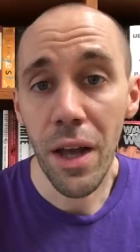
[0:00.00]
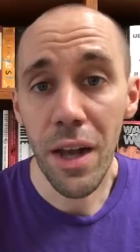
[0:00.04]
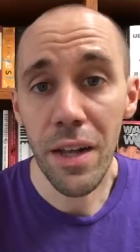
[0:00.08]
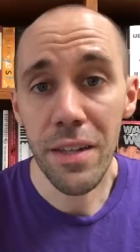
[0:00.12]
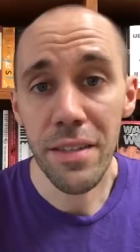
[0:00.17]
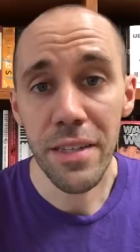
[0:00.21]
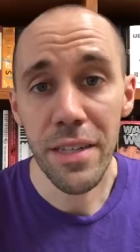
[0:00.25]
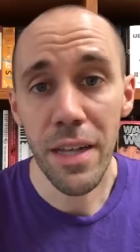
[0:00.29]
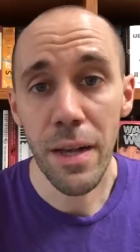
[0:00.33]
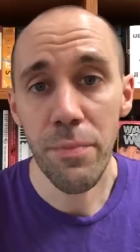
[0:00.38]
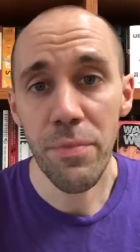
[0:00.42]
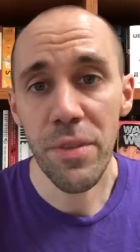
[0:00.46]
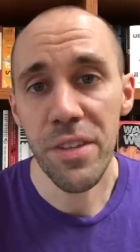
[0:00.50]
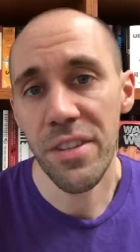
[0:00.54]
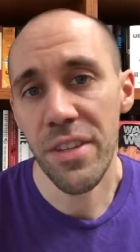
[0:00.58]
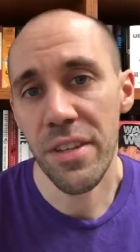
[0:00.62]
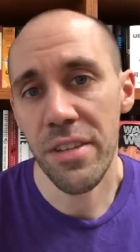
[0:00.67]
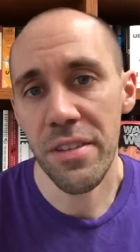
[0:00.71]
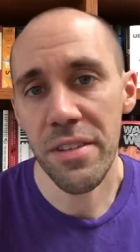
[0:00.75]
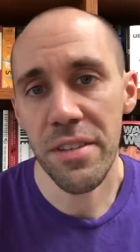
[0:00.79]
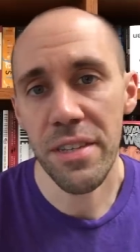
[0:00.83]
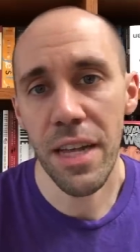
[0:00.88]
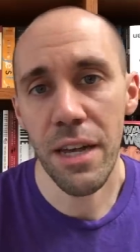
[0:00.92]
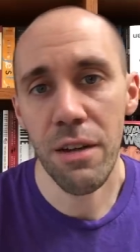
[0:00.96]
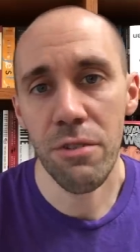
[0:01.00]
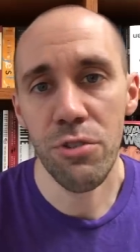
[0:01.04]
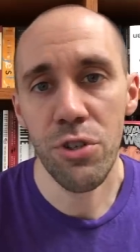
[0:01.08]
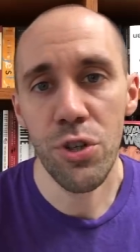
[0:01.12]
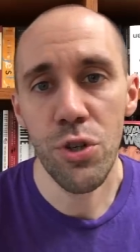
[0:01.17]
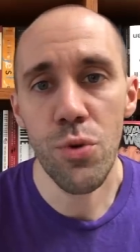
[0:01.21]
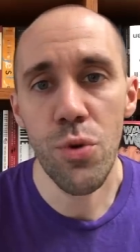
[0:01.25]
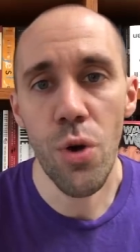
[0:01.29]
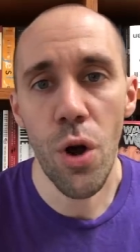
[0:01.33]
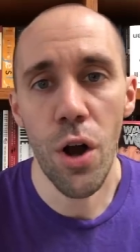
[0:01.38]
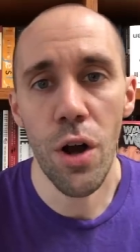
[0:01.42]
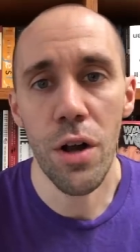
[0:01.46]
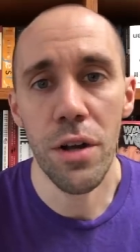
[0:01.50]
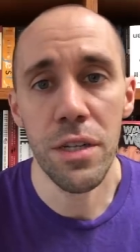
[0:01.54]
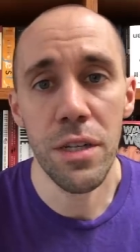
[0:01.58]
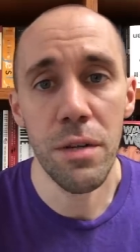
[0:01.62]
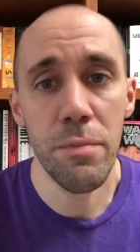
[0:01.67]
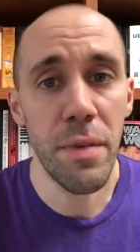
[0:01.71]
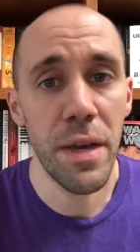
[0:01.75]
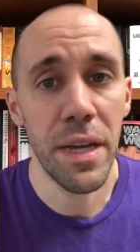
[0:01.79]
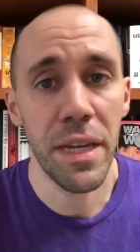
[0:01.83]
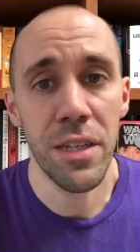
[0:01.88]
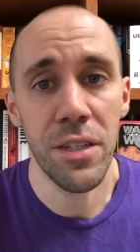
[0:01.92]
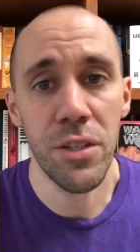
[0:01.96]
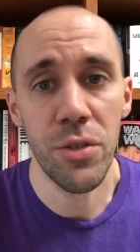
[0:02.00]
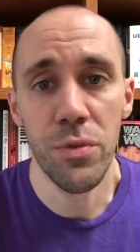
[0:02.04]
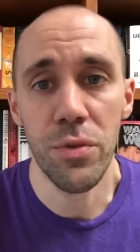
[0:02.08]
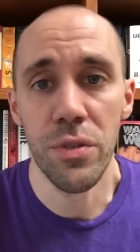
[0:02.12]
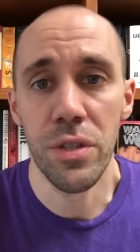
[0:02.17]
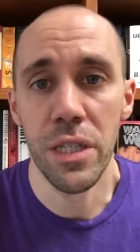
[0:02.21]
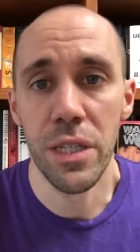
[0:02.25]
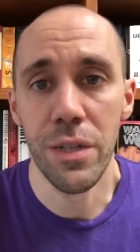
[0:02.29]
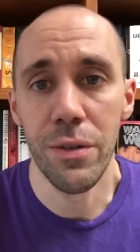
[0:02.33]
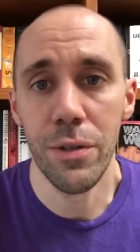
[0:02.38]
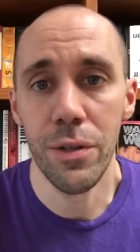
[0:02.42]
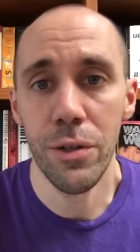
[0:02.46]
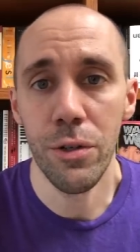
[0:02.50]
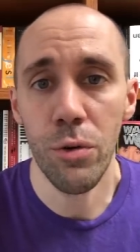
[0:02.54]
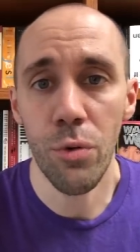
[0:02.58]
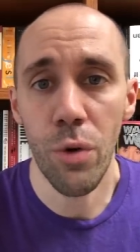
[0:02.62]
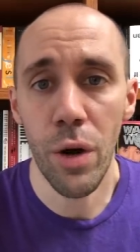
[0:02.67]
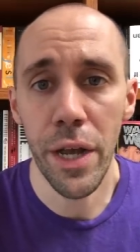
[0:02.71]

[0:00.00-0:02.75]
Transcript: concept, this doesn't sound too hard to make into a cereal,